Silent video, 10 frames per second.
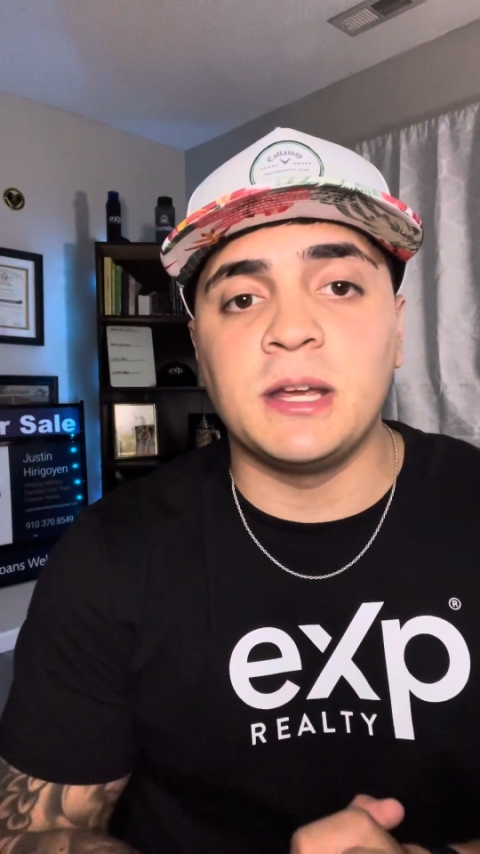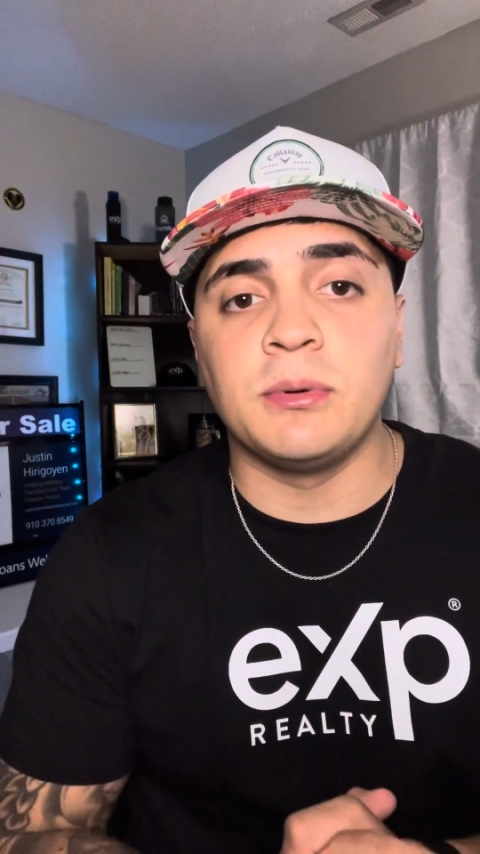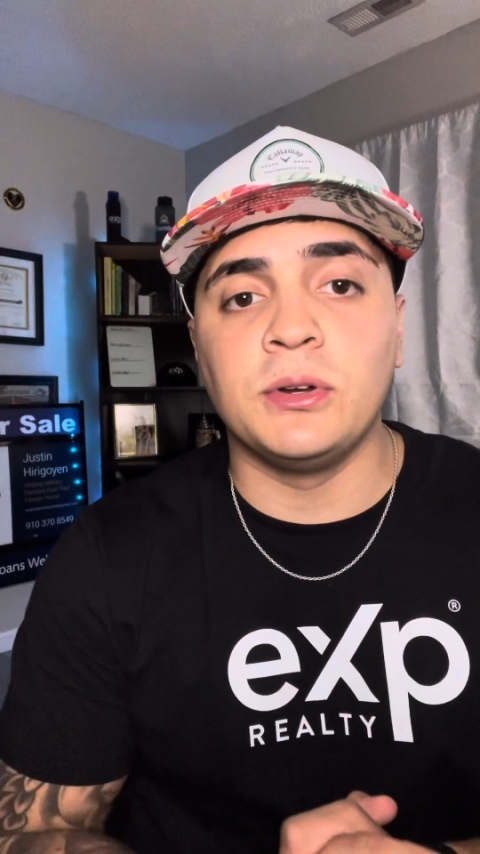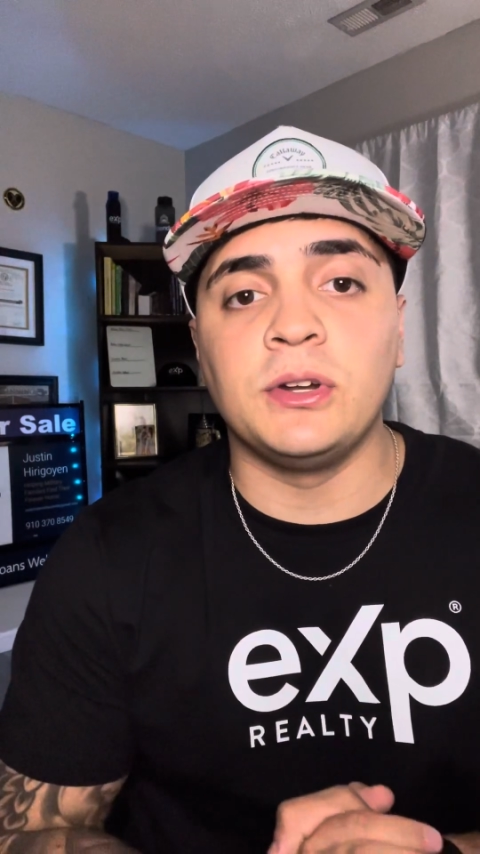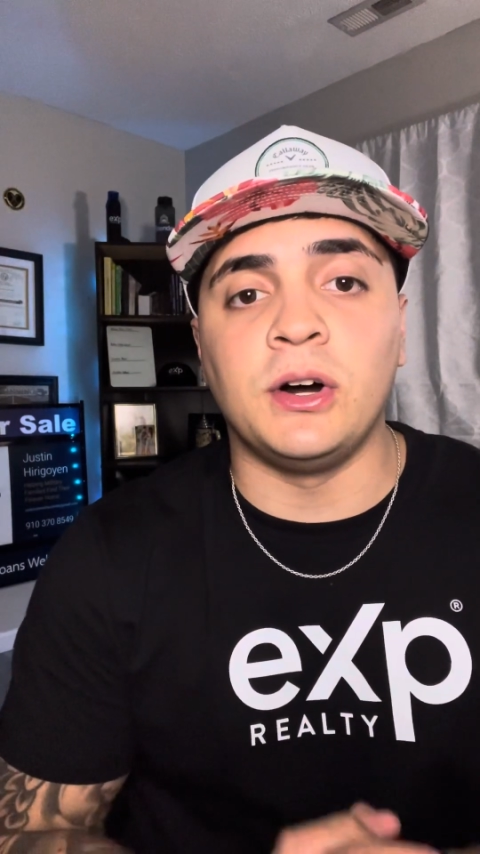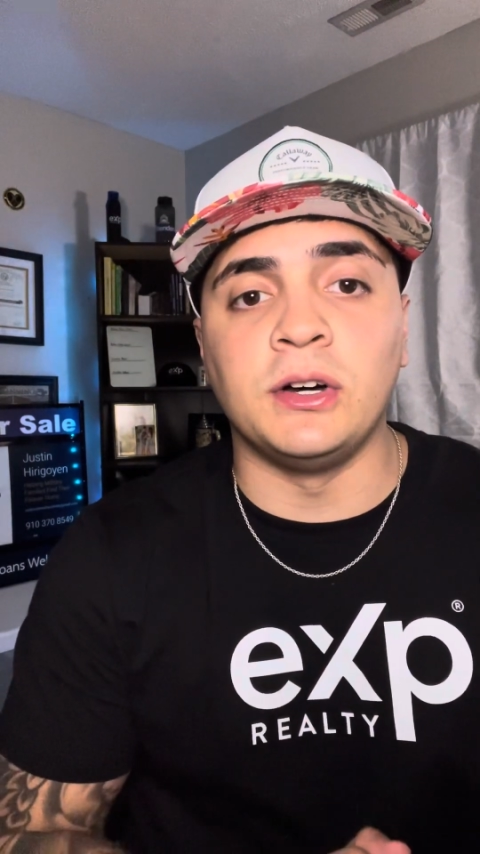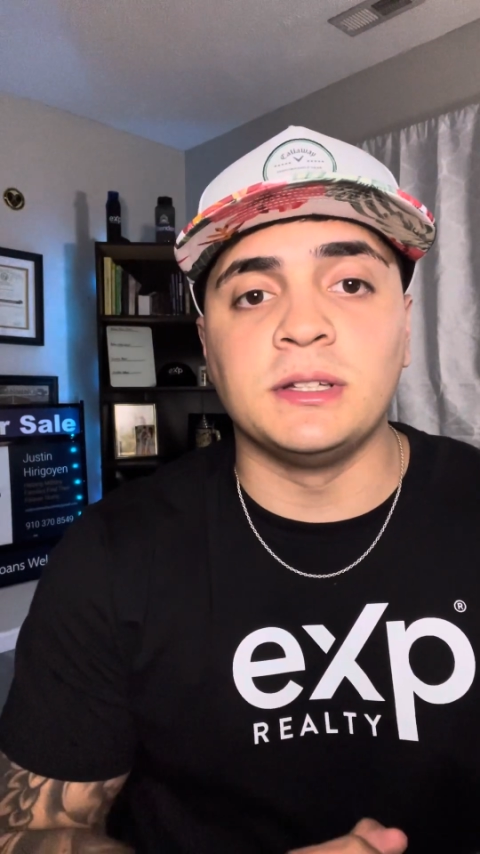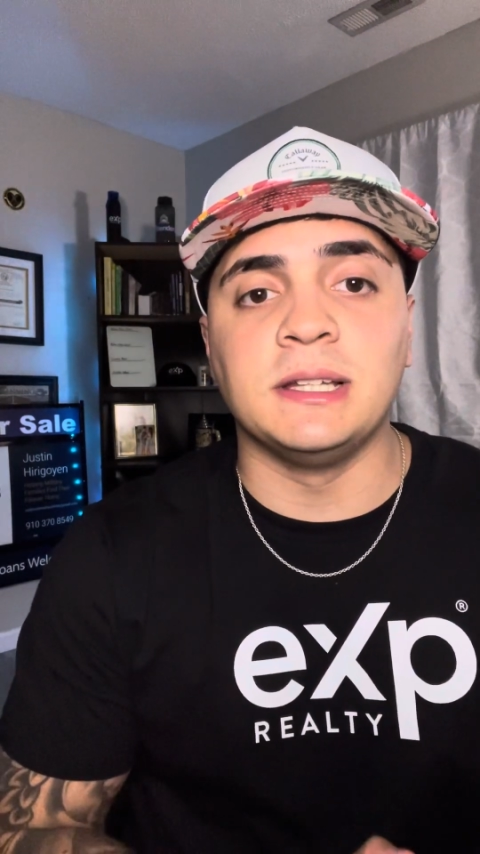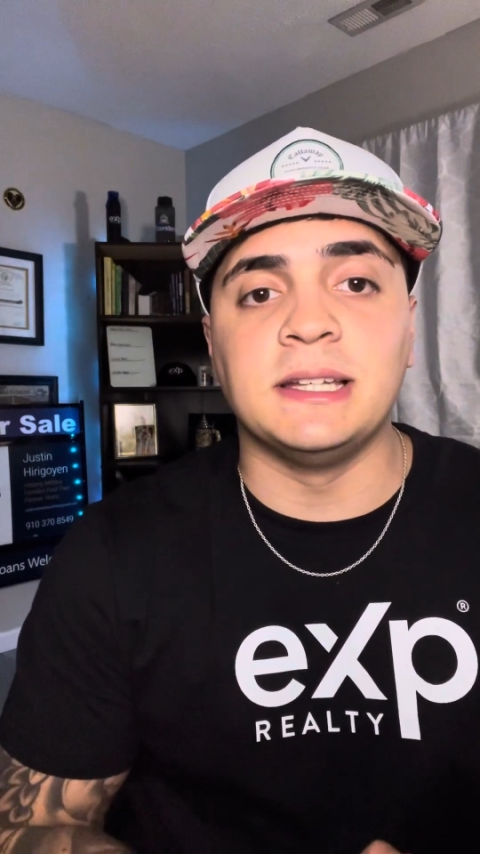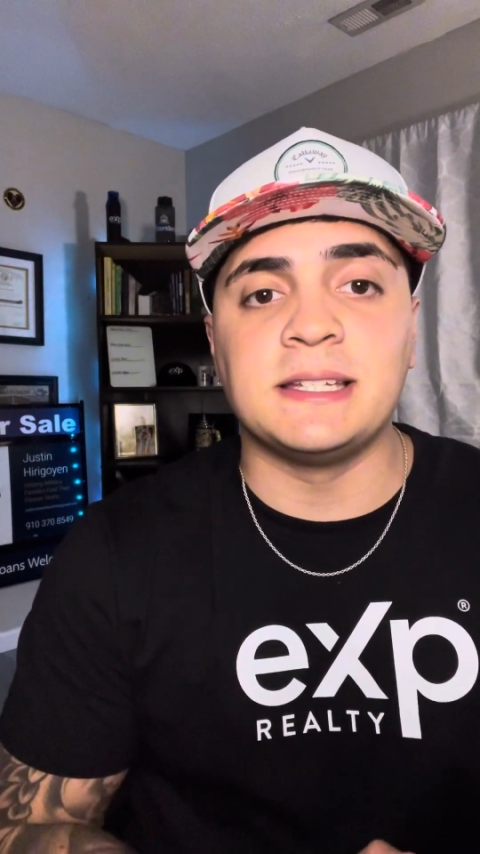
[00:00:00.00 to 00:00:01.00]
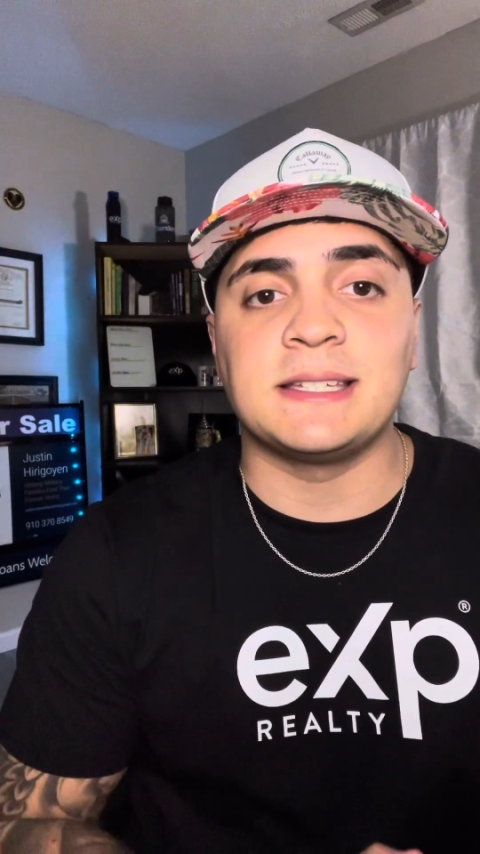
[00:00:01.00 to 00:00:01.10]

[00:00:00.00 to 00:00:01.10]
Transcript: neighborhood on the list,